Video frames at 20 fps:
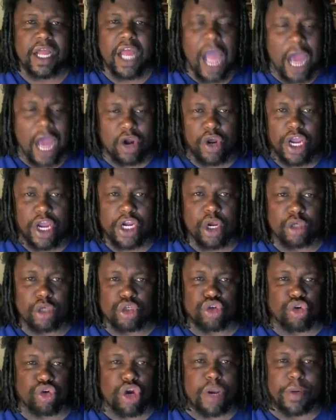I don't hear no
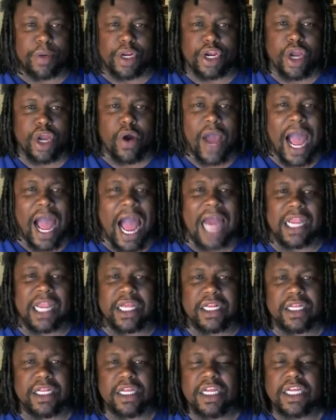screaming and no
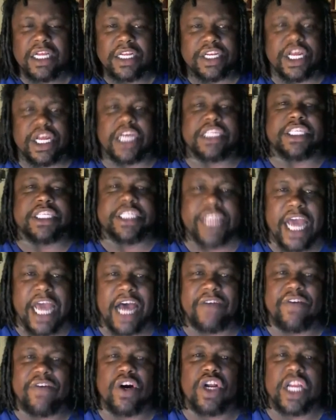hollering. The
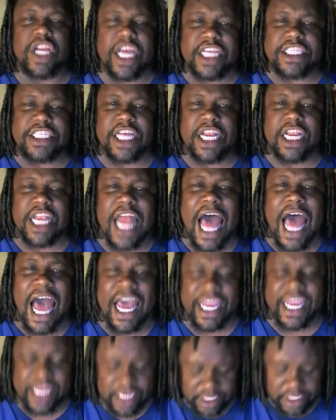devil is a
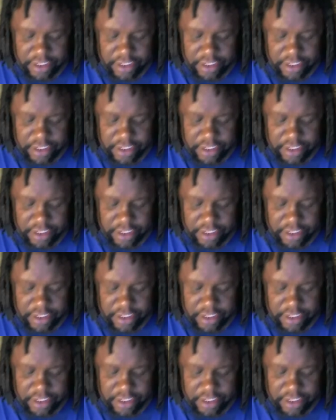liar.